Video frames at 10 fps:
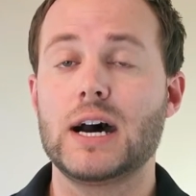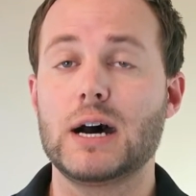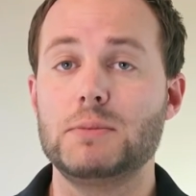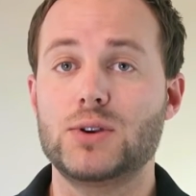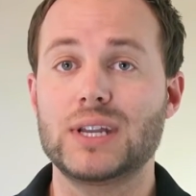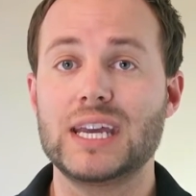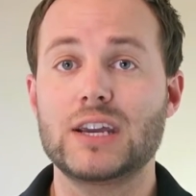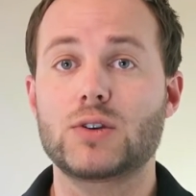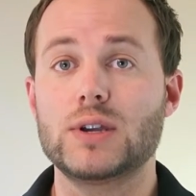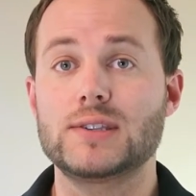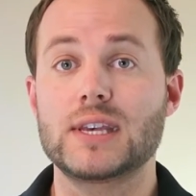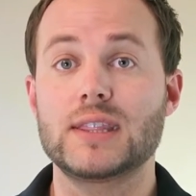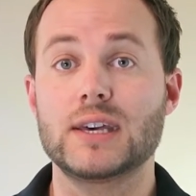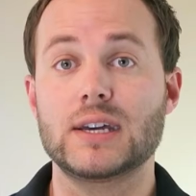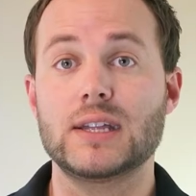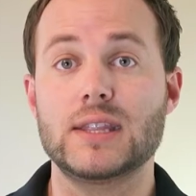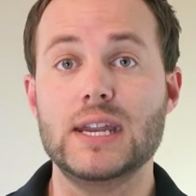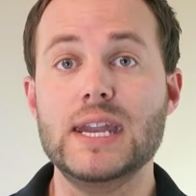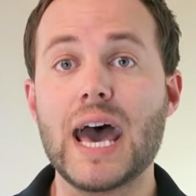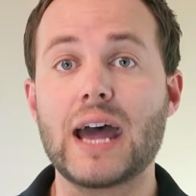You can increase the
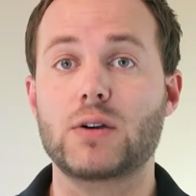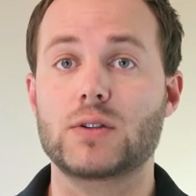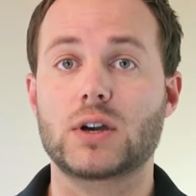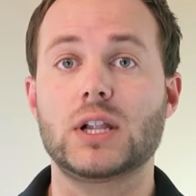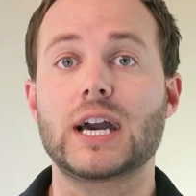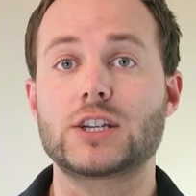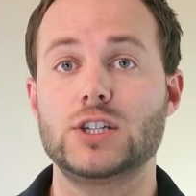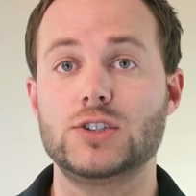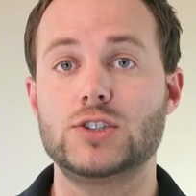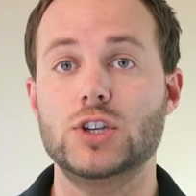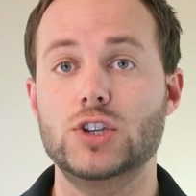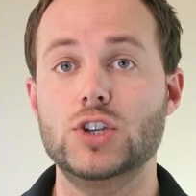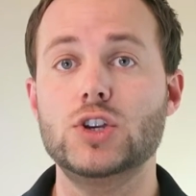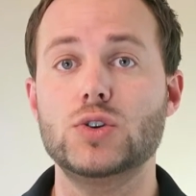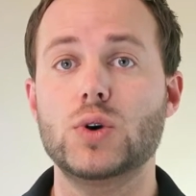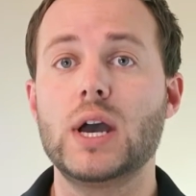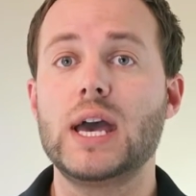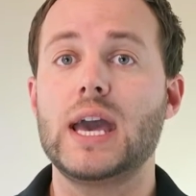net or the collections to you